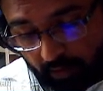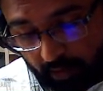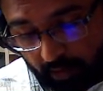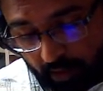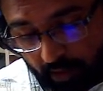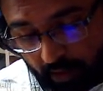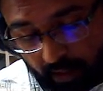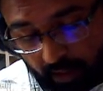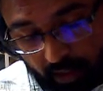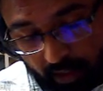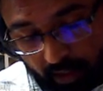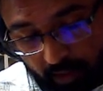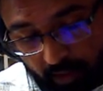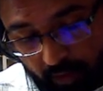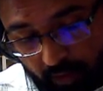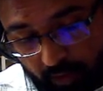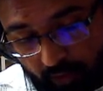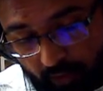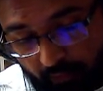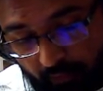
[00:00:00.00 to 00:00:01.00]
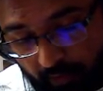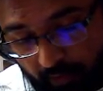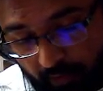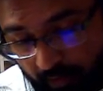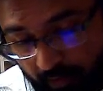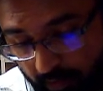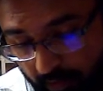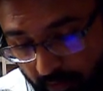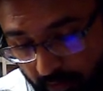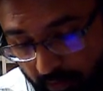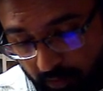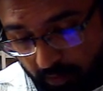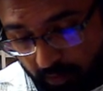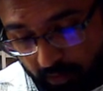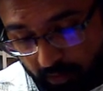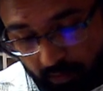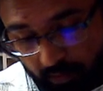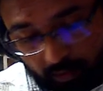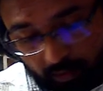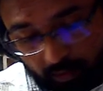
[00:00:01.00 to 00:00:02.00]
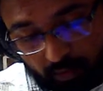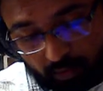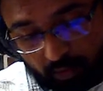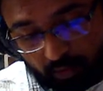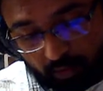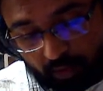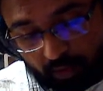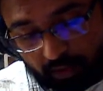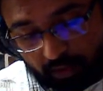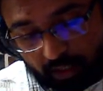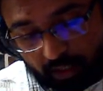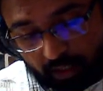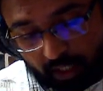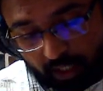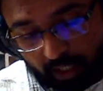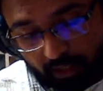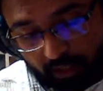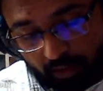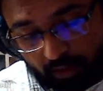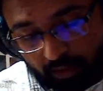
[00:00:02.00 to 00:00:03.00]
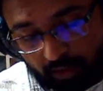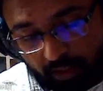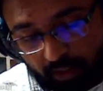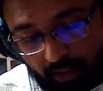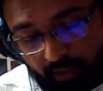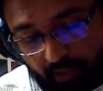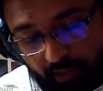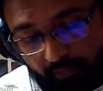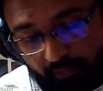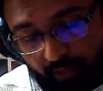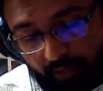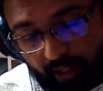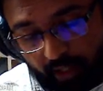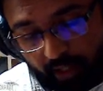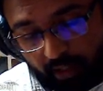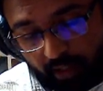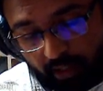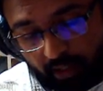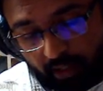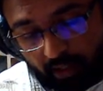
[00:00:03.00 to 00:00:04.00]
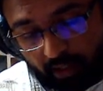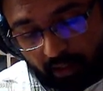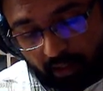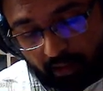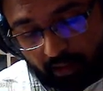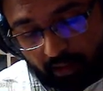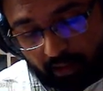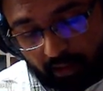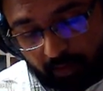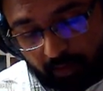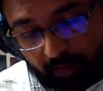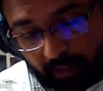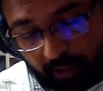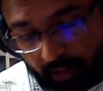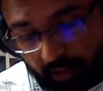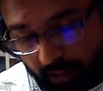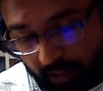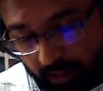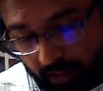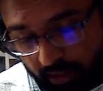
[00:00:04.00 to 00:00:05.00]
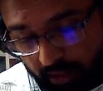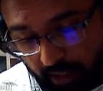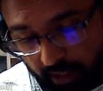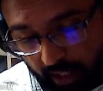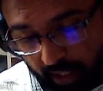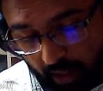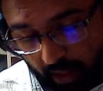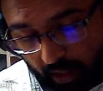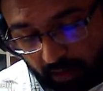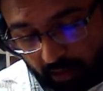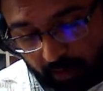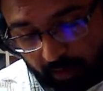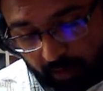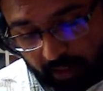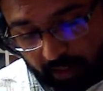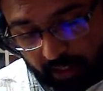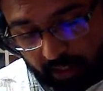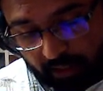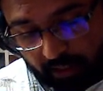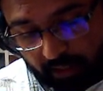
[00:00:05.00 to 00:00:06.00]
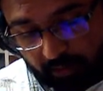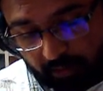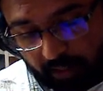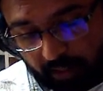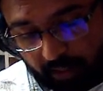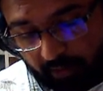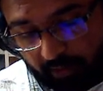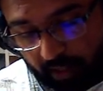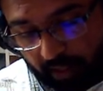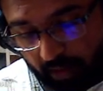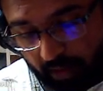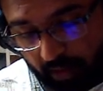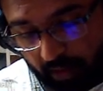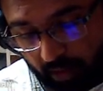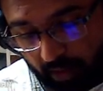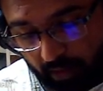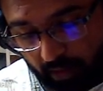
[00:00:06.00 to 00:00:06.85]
in terms of universal gas constant, if you write this particular thing, can also be written as PV equal to